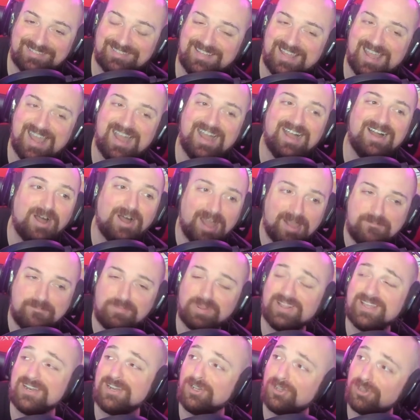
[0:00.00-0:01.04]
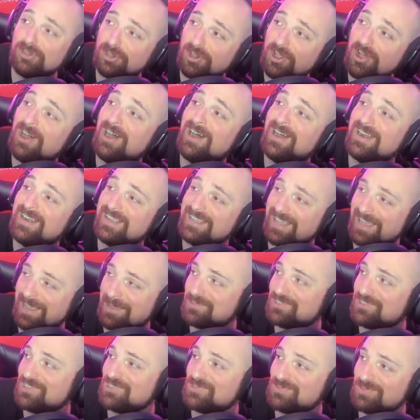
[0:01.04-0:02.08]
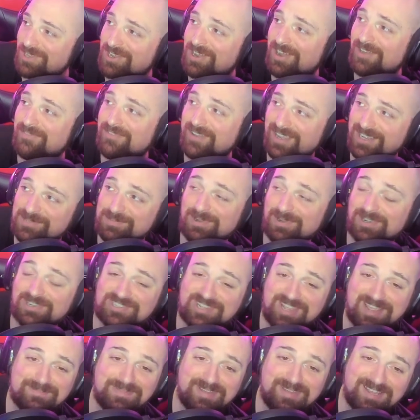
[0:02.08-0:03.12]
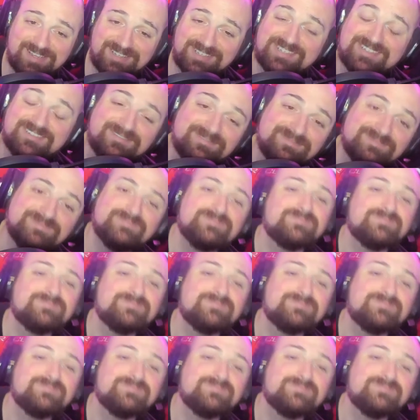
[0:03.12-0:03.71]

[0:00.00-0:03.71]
Yeah, I played a lot of games this week off of Xbox Game Pass.